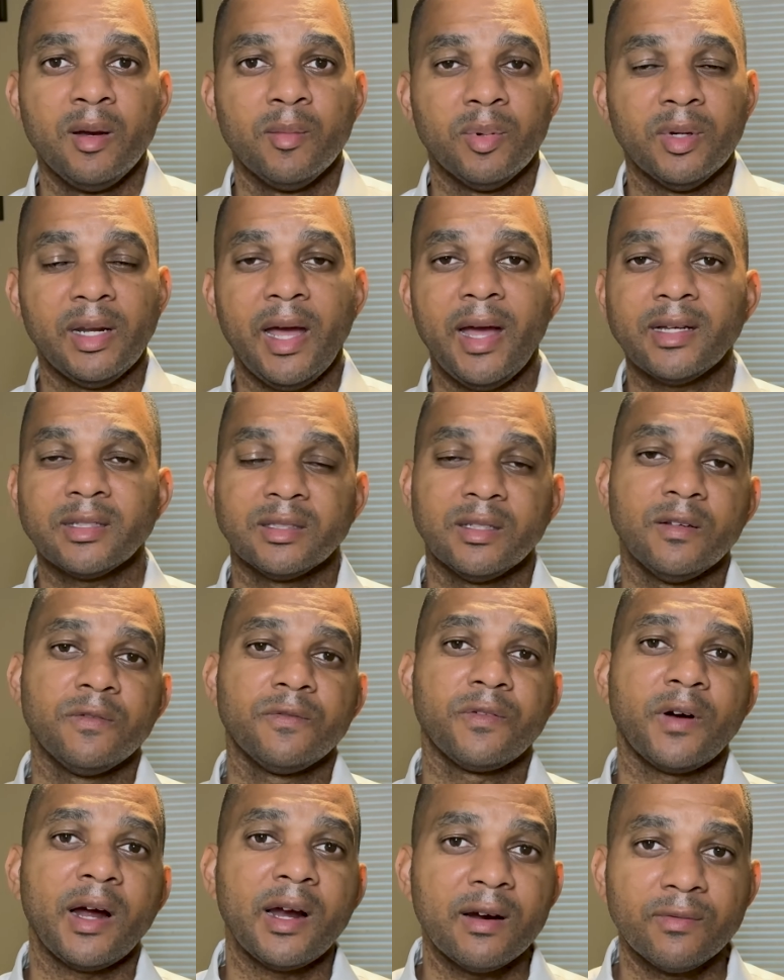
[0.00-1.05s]
But actually,
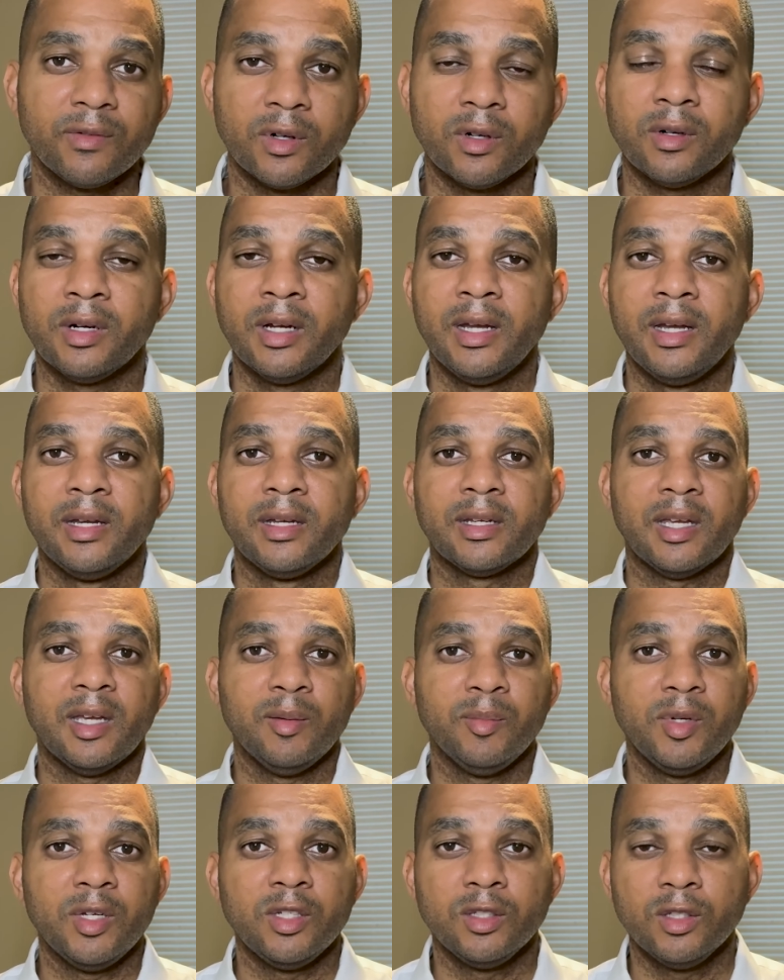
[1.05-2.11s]
Fiverr can
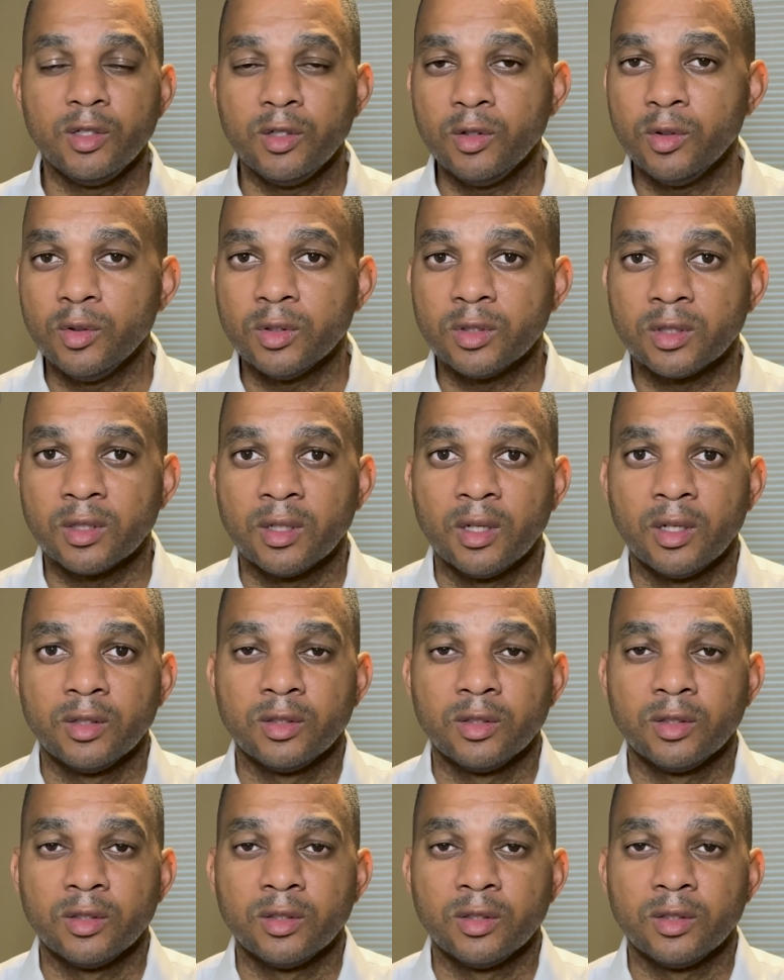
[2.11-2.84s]
be used